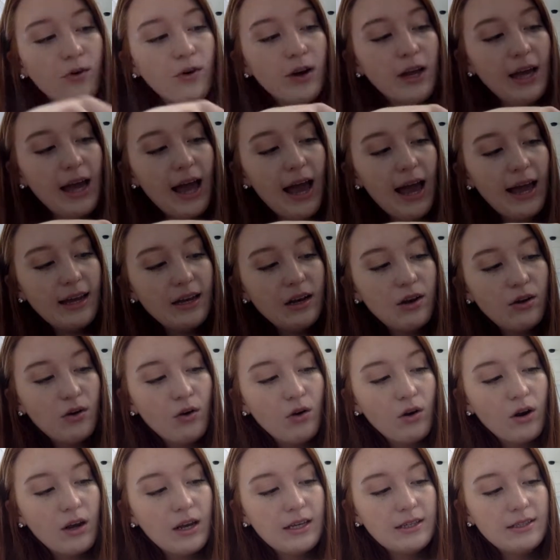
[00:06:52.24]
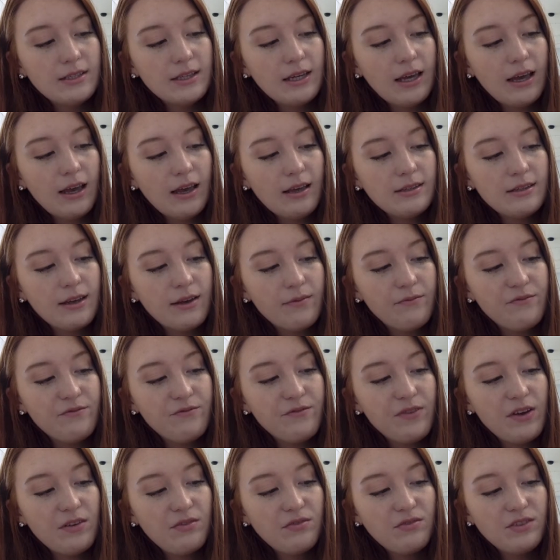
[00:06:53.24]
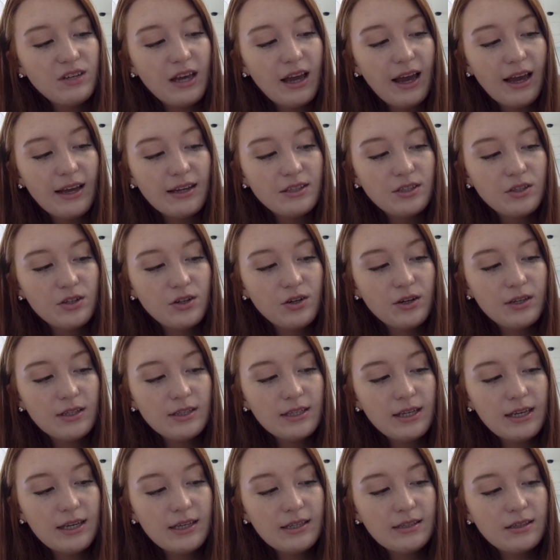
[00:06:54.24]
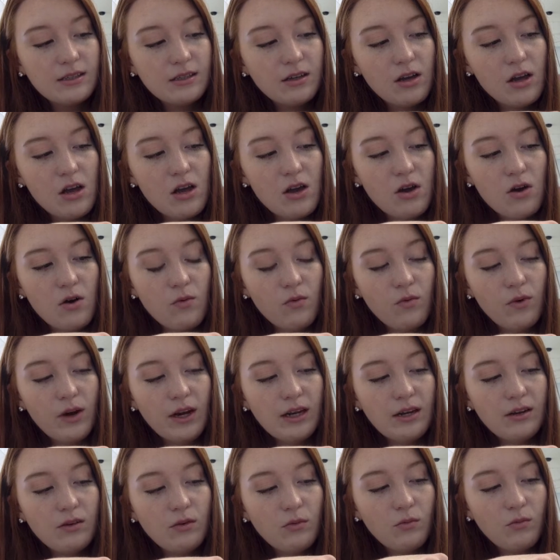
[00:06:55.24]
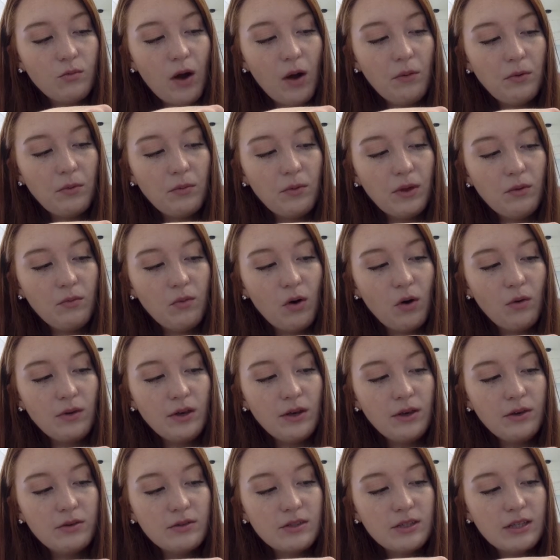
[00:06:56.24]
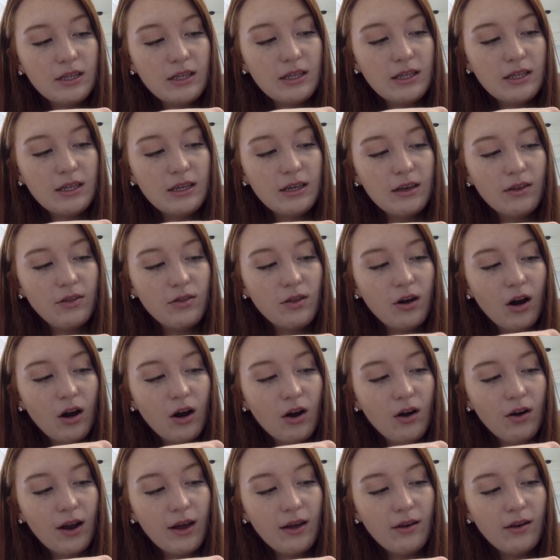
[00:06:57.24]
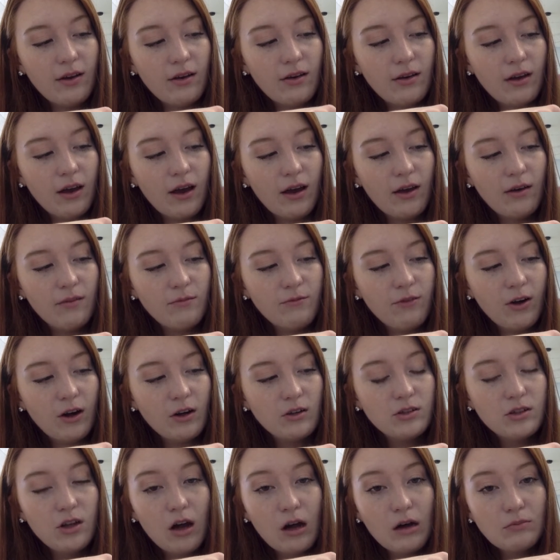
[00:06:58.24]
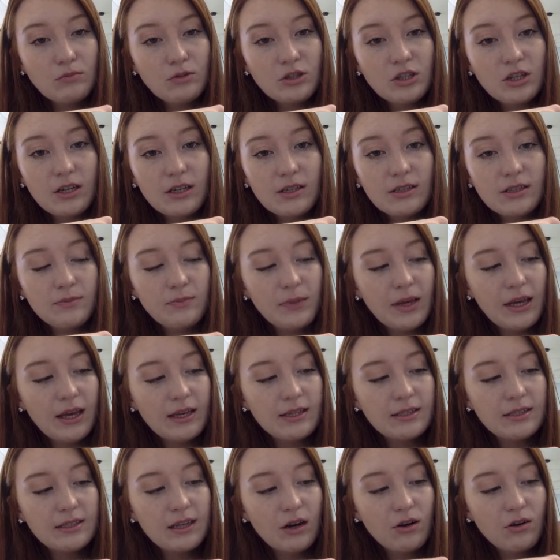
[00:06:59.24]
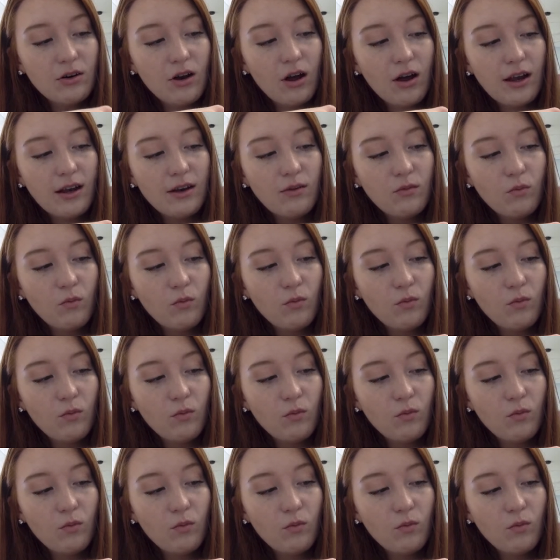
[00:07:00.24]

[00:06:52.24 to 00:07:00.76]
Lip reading: 48 degrees east and 58 degrees east. We probably won't use the third and first options because they're not,